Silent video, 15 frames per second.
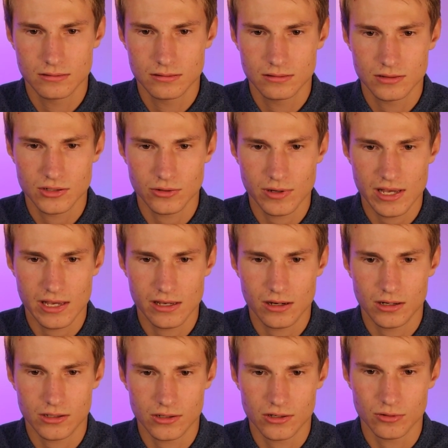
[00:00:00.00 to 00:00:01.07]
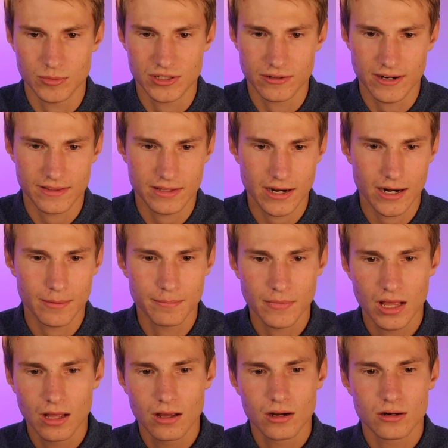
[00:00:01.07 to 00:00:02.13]
So 800 will be right there,
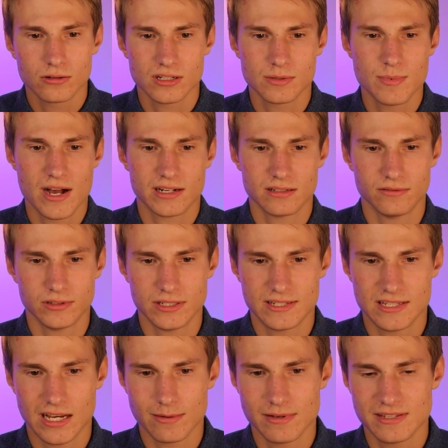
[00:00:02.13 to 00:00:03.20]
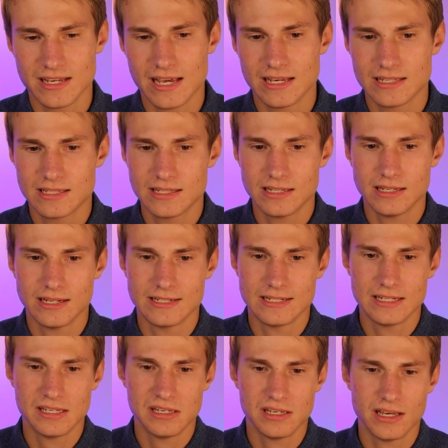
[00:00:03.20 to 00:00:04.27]
respectively. Segments AC and
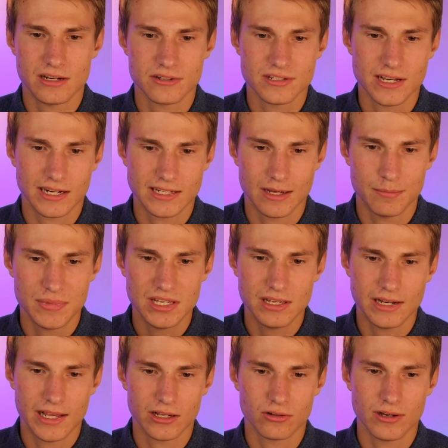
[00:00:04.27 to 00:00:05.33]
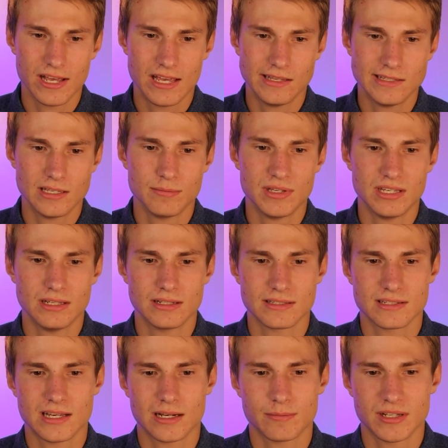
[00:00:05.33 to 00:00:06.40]
DE intersect at B, and angle AEB and
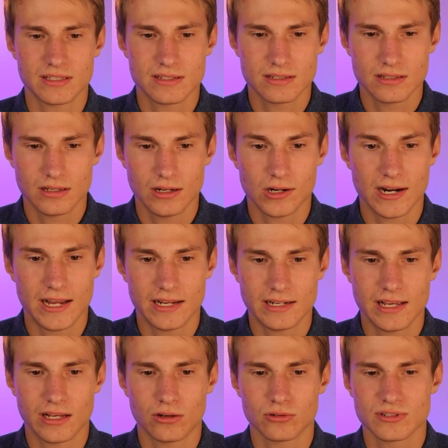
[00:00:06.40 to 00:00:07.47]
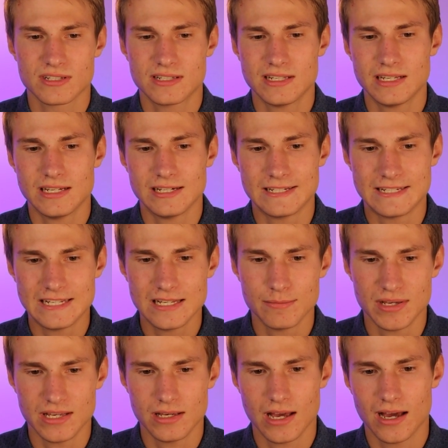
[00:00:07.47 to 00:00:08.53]
angle
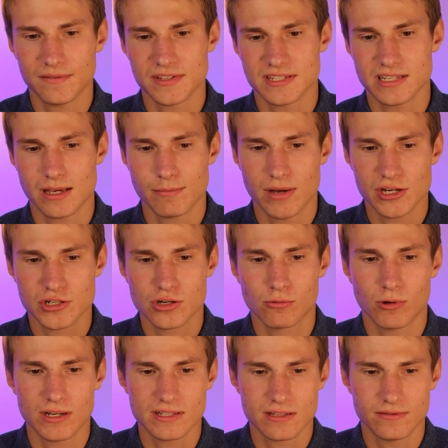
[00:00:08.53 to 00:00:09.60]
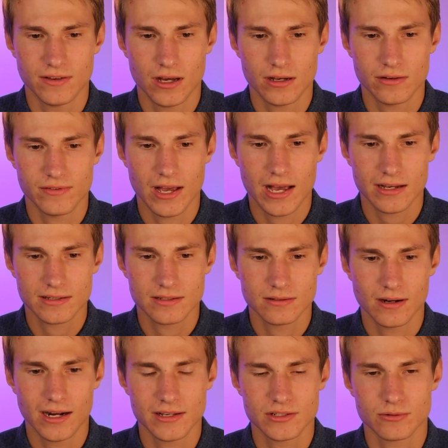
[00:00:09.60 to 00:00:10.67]
CDB have the same measure. What is the value of X?
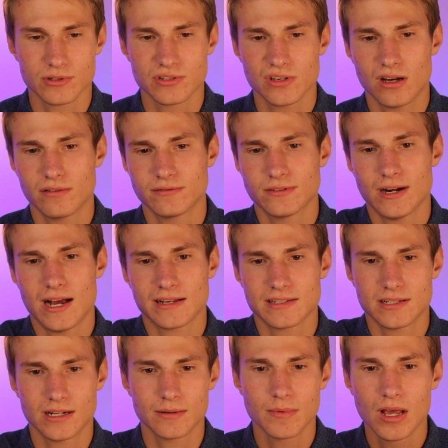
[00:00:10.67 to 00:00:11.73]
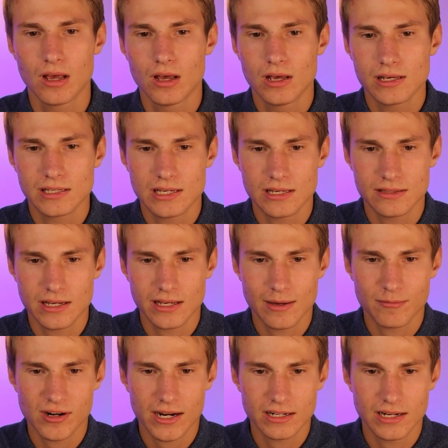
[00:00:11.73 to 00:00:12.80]
All right, so we're solving for X here. Key thing I'm
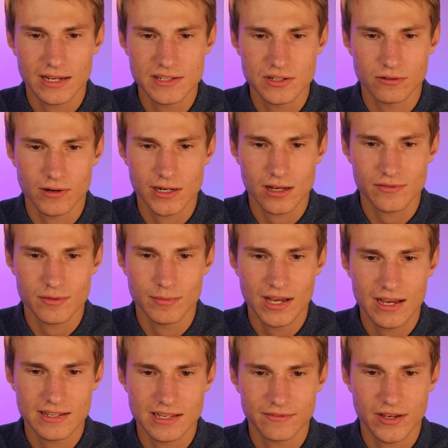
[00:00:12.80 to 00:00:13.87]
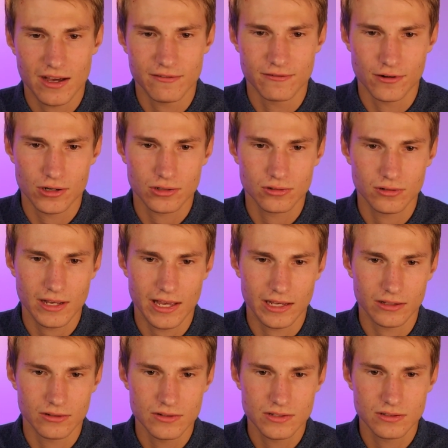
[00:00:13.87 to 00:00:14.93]
recognizing right off the bat is I've got vertical
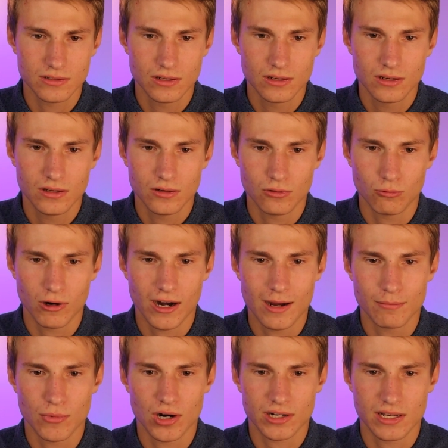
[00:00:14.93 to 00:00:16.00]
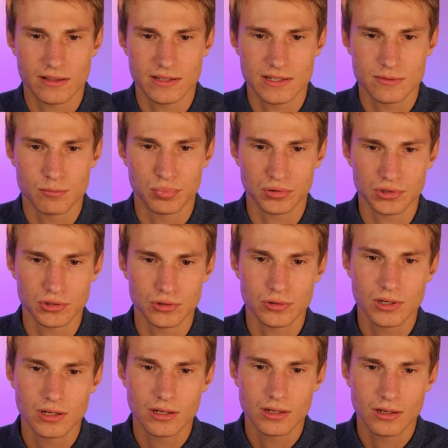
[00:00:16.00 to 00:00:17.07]
angles where I'm marking these
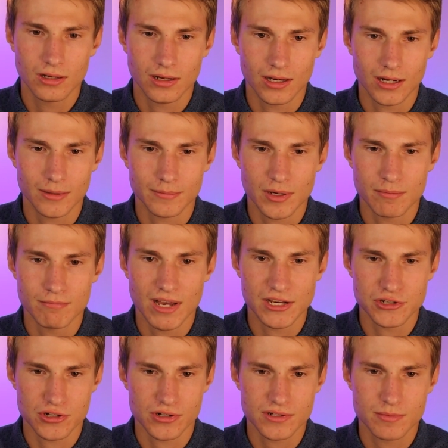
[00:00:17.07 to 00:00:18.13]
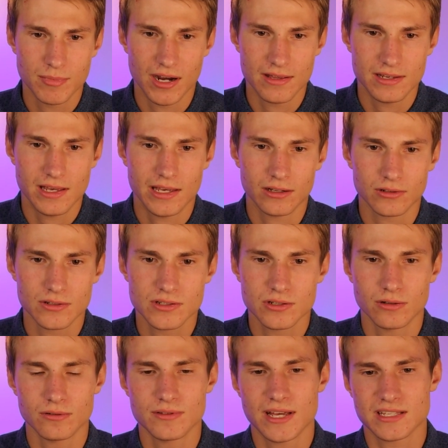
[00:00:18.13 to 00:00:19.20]
blue measures by the angles.
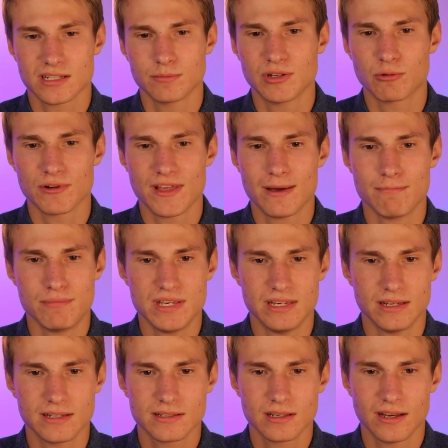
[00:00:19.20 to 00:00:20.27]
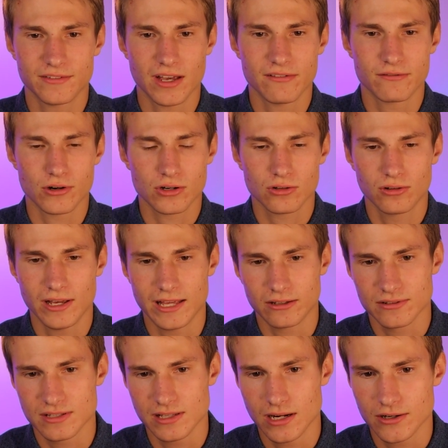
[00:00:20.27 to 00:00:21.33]
So that's going to be where that B is. I've got vertical
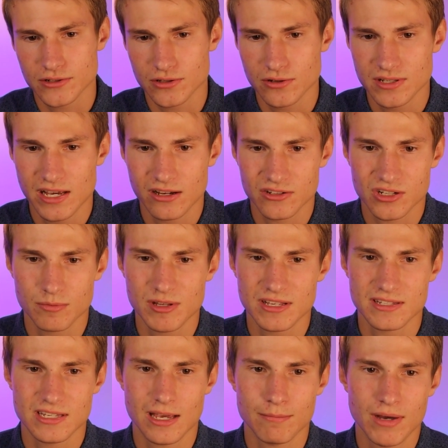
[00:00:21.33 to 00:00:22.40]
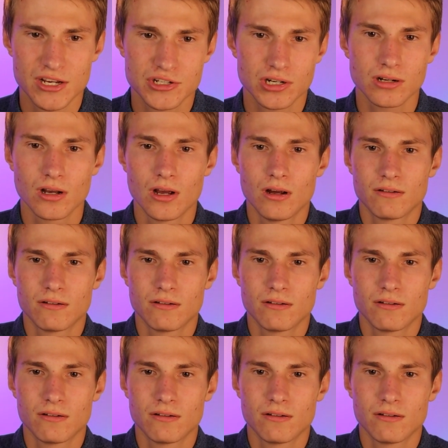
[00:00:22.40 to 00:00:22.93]
angles there. So those angles are going to be the same measure.